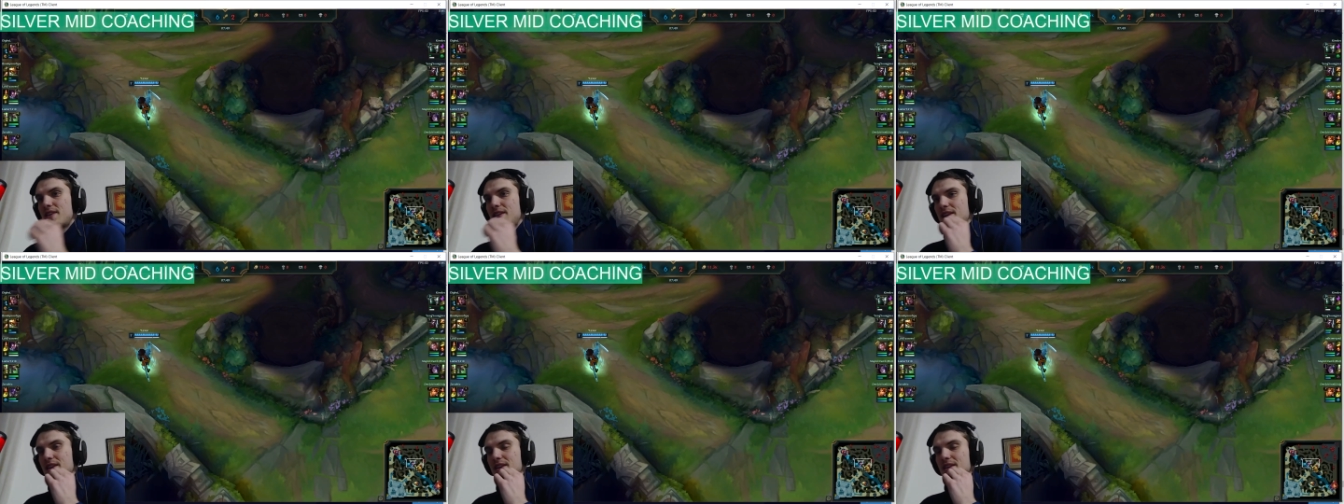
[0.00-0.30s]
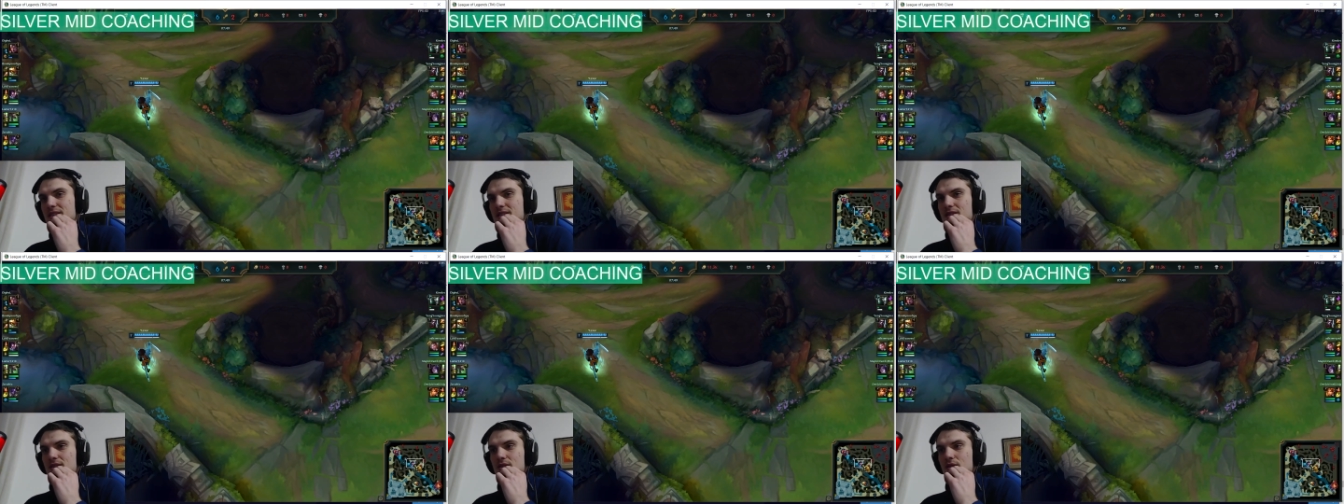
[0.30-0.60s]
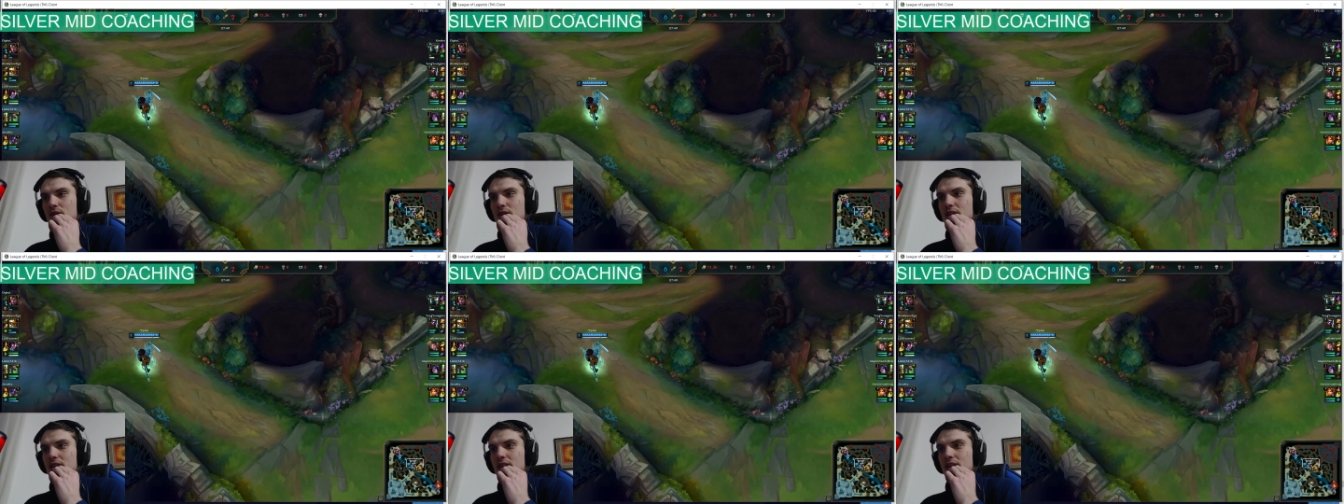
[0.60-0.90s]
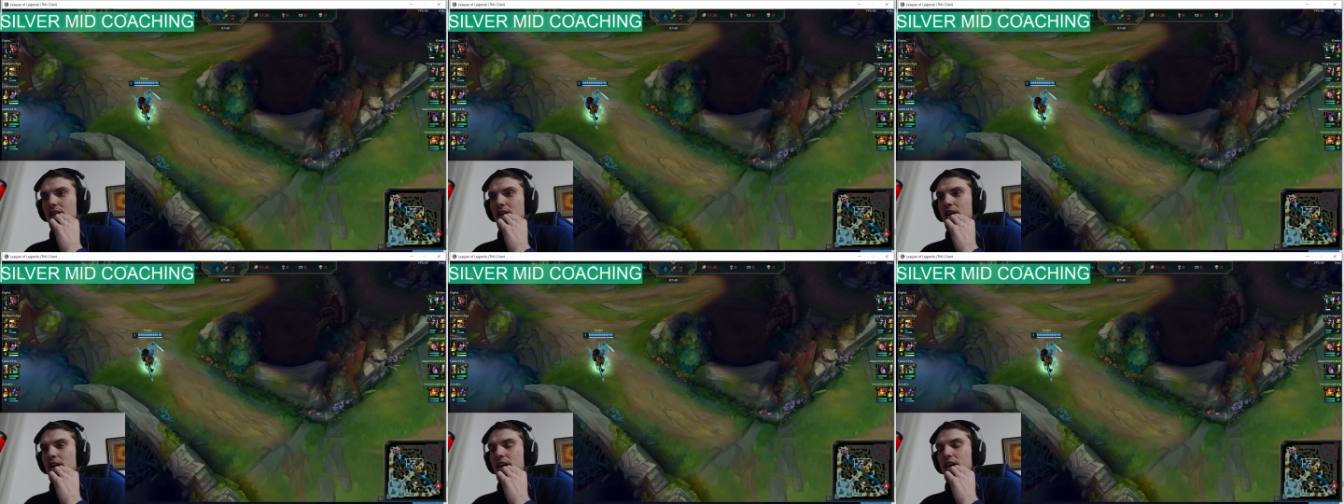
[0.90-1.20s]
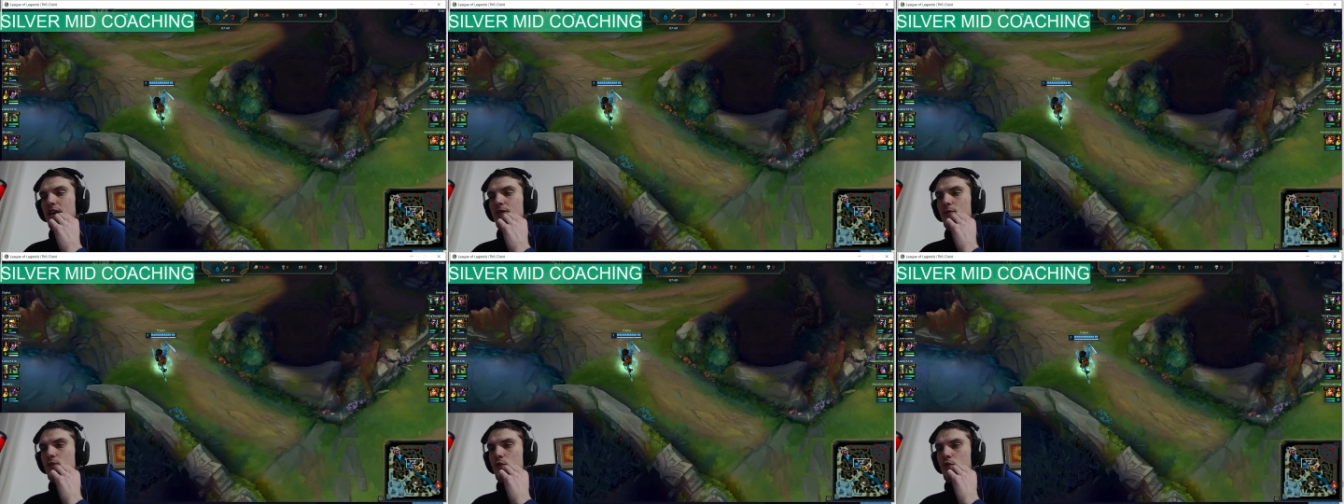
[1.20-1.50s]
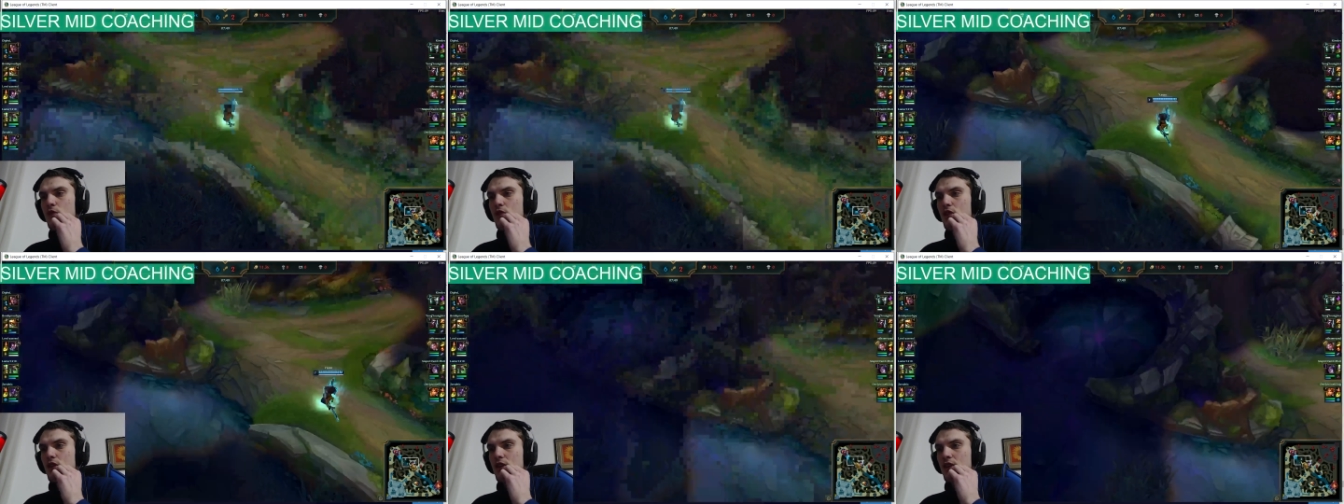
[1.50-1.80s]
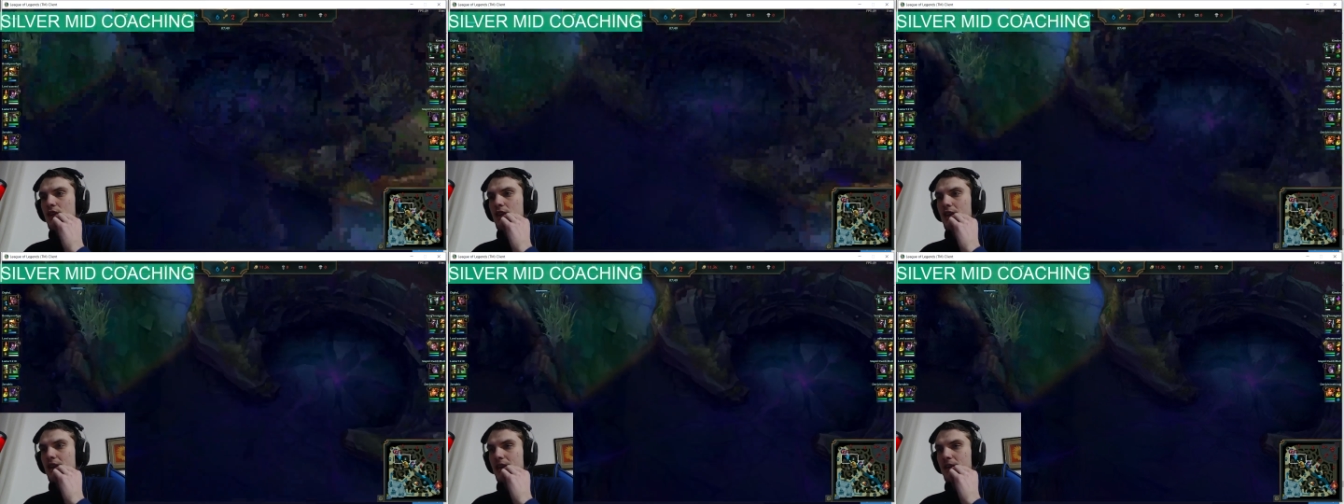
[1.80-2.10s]
Yes. So the, if you
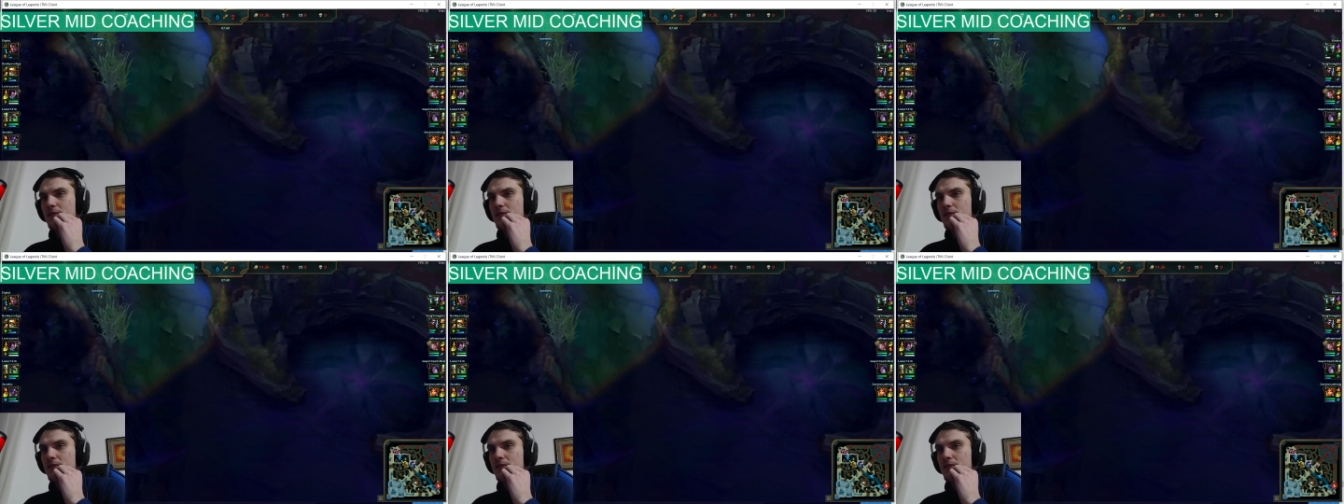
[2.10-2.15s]
think like